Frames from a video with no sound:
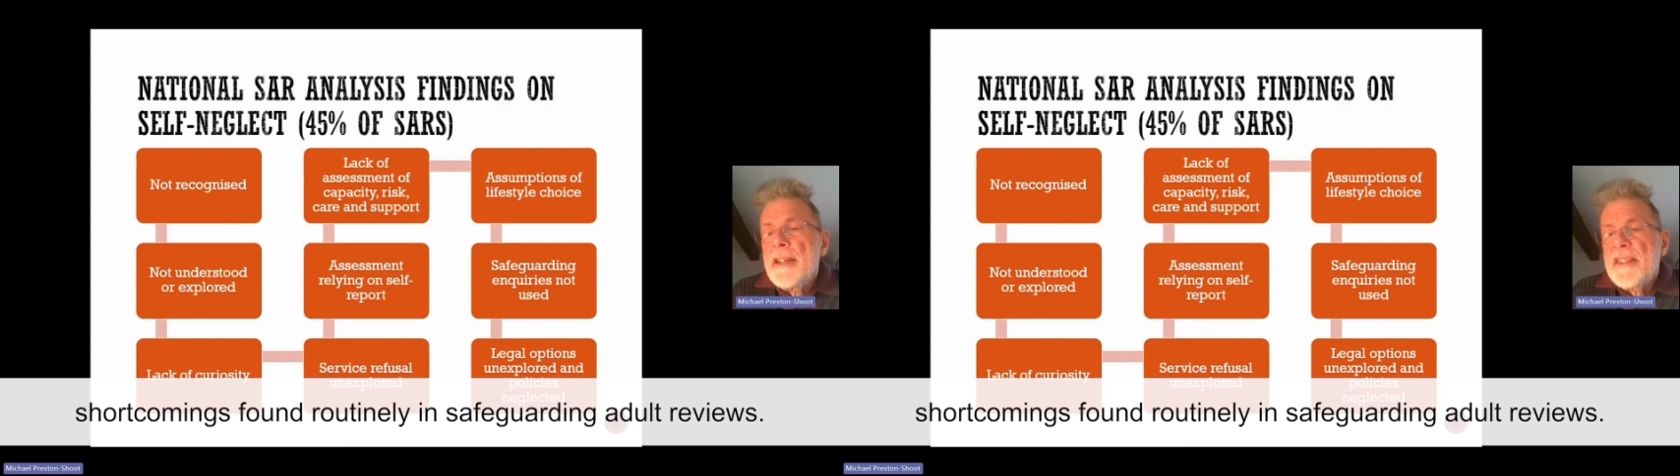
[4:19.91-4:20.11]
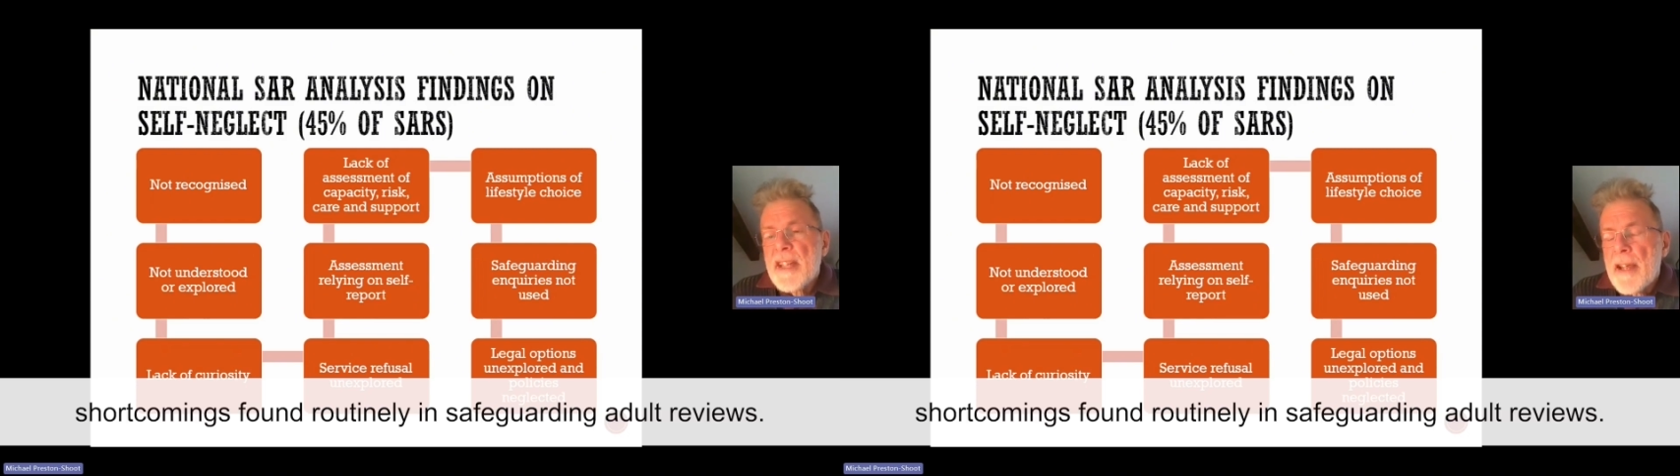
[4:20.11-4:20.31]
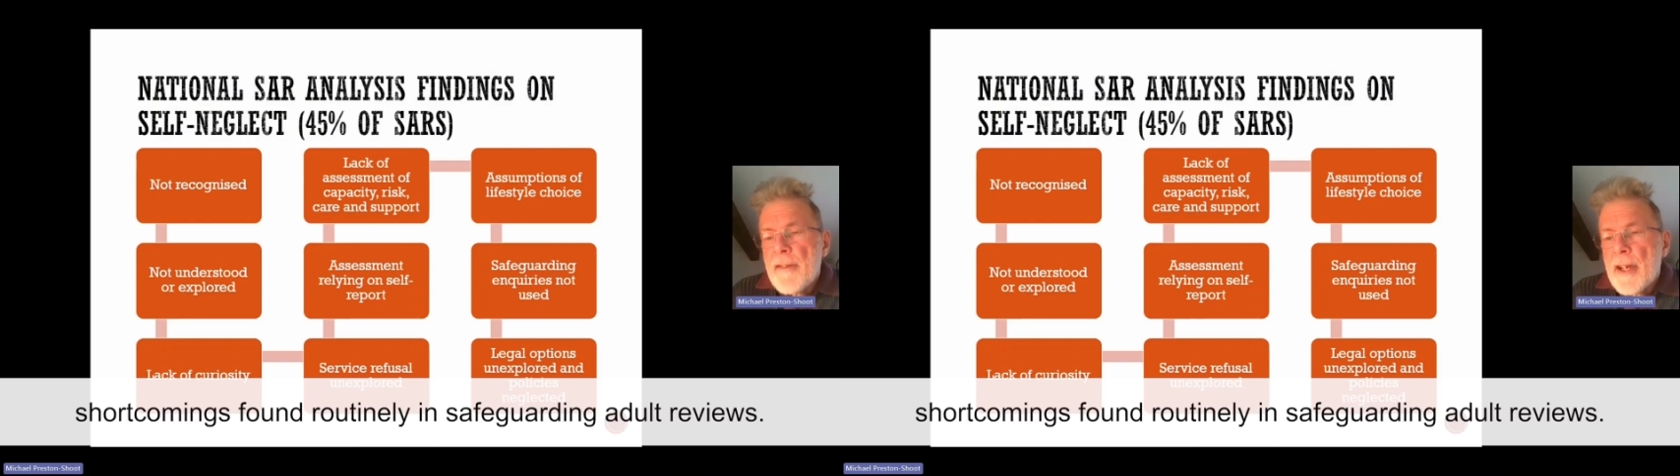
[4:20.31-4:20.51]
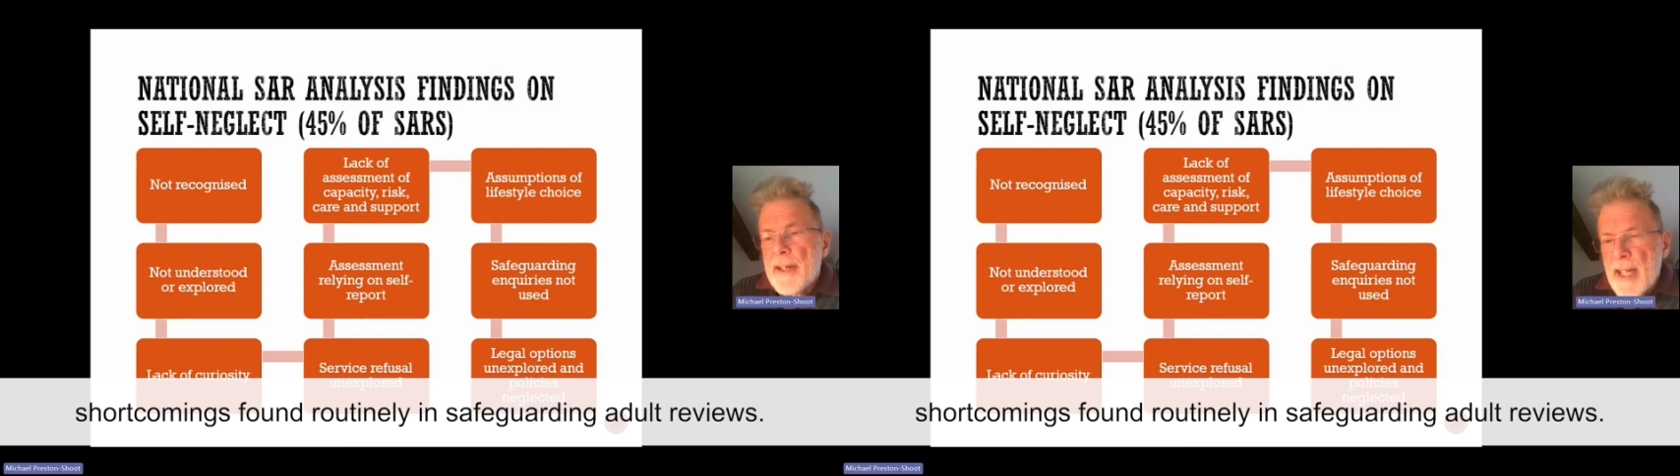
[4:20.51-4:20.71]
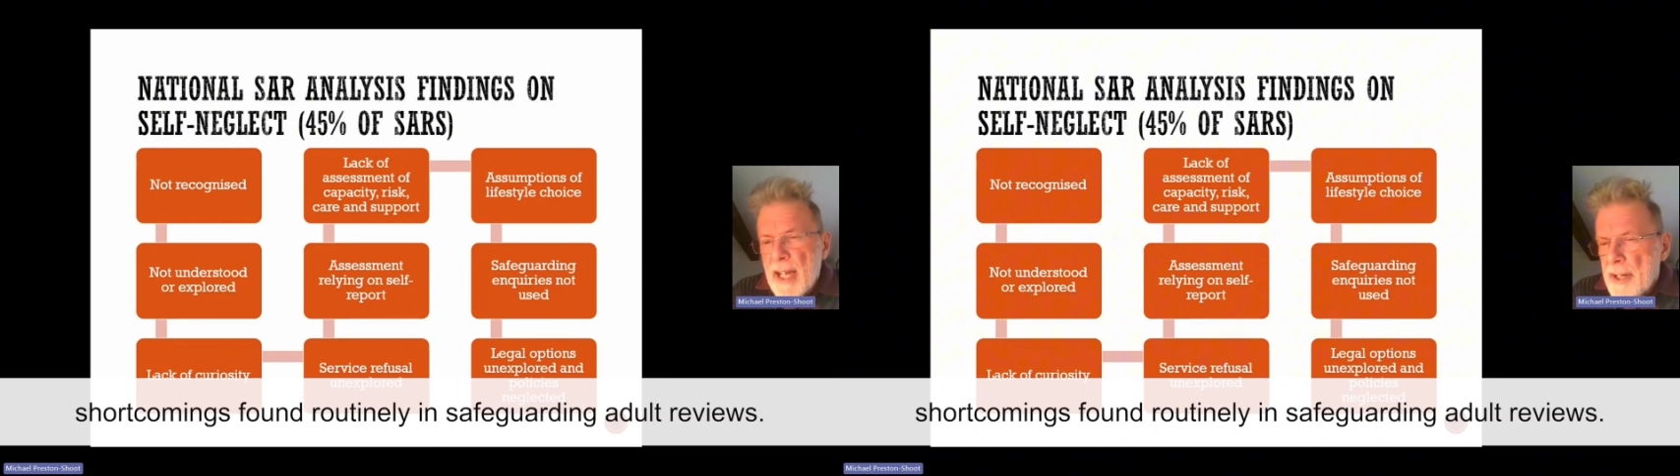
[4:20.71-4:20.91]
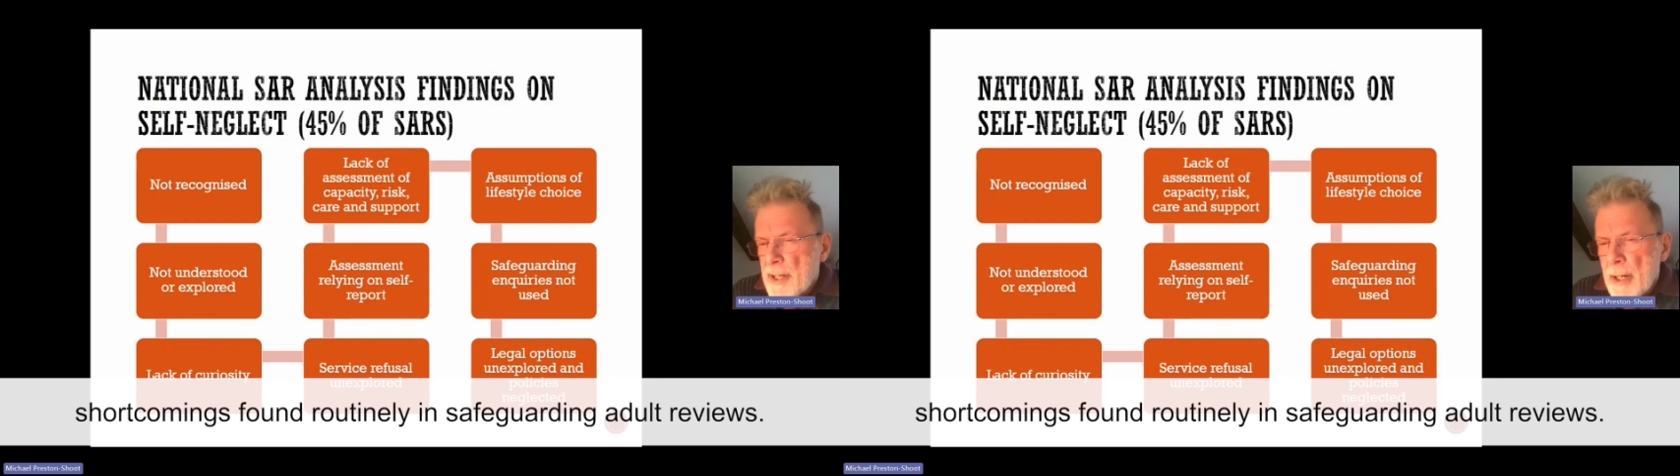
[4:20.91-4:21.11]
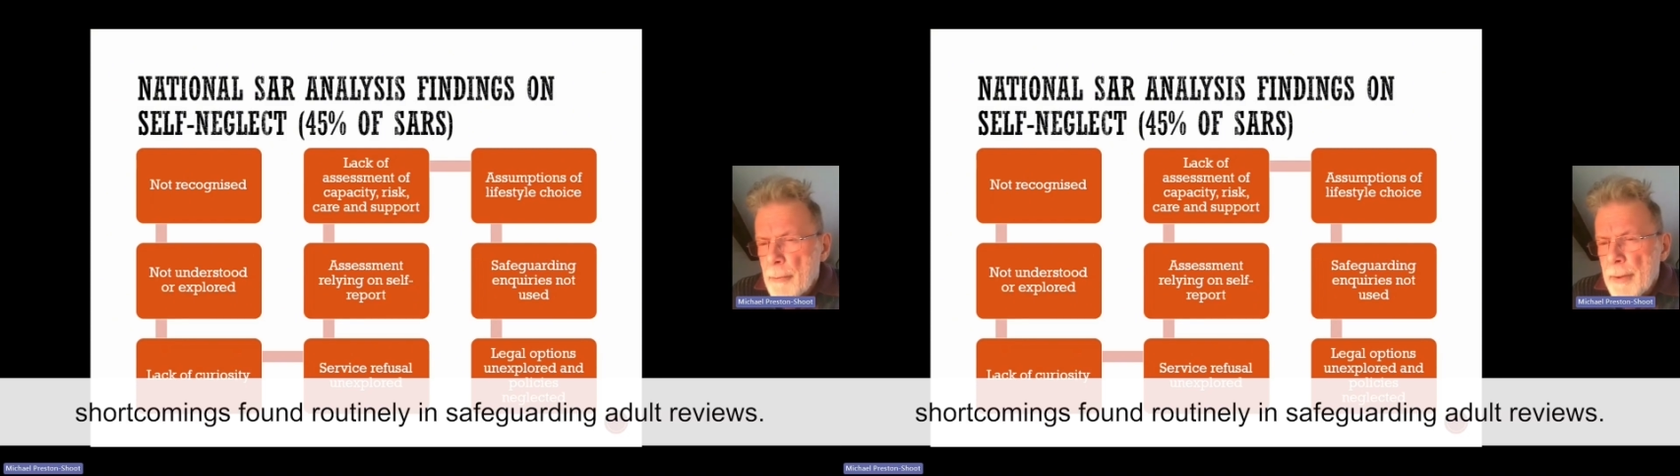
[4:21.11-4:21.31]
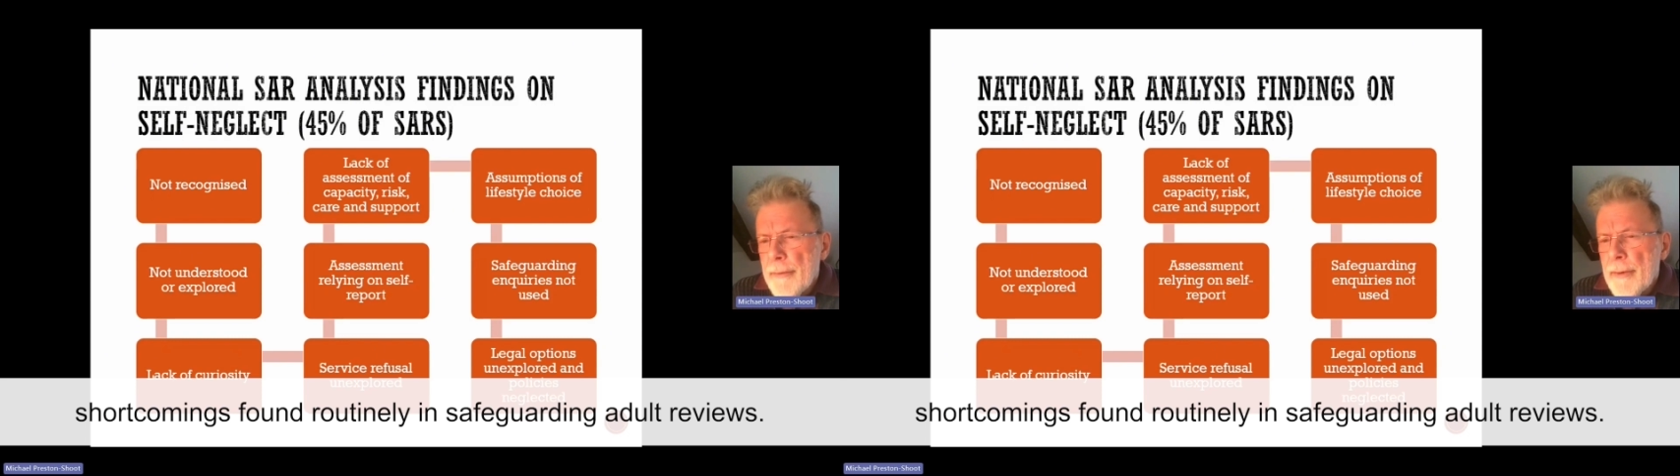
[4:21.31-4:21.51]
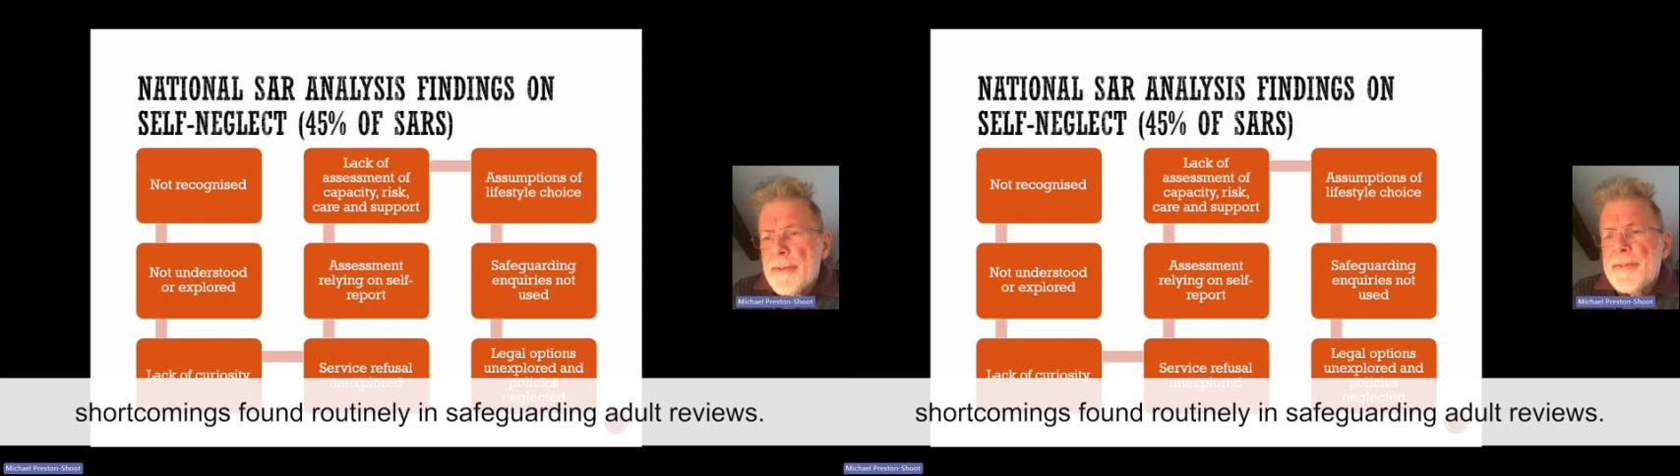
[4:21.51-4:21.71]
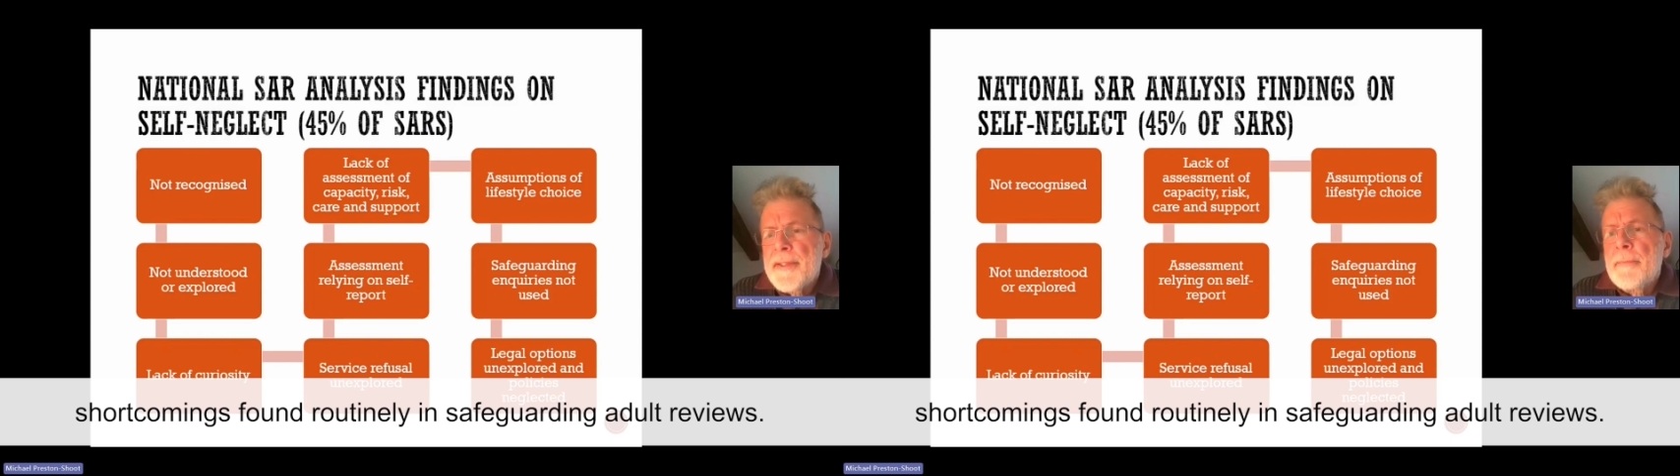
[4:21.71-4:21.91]
in safeguarding adult
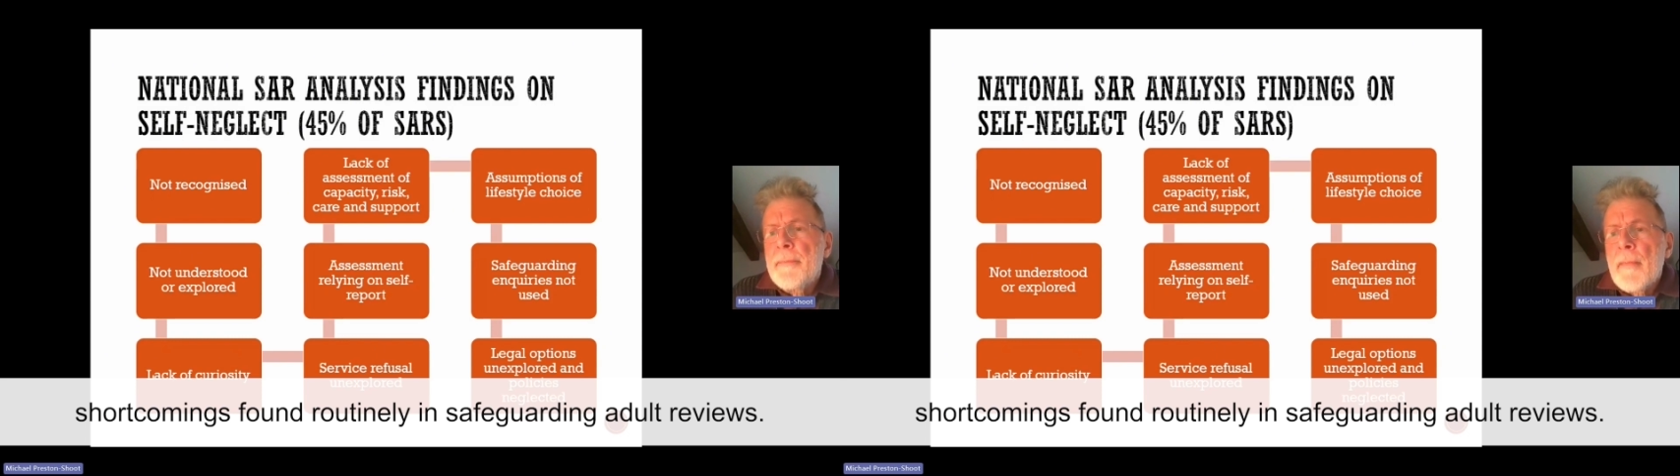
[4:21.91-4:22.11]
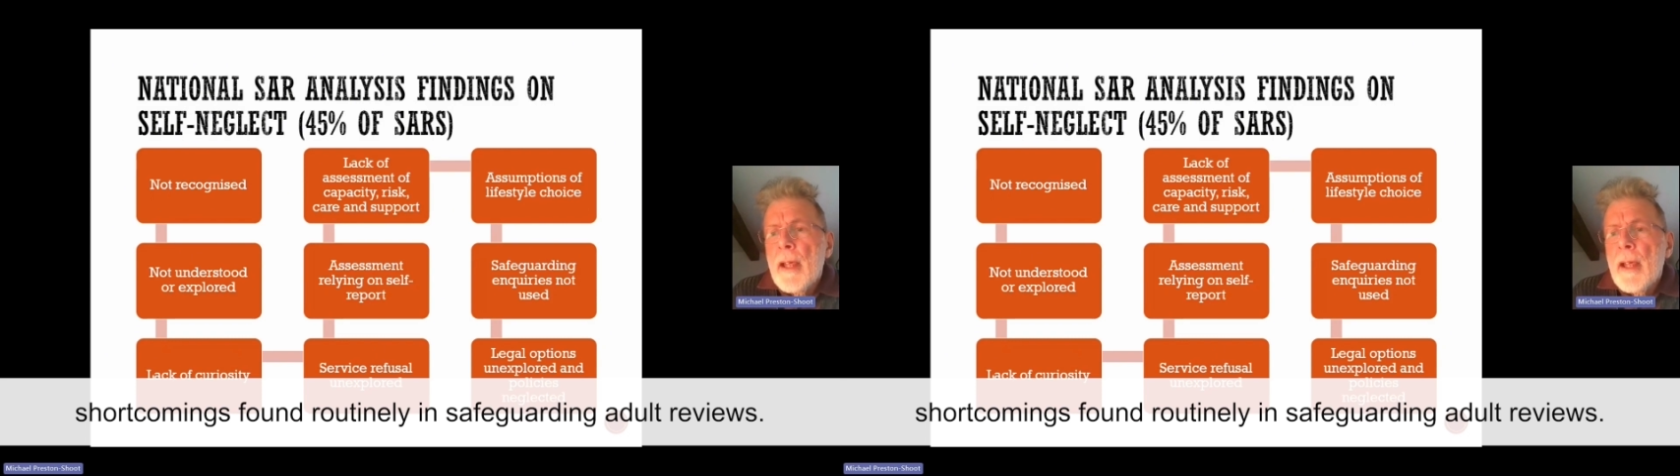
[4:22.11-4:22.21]
reviews.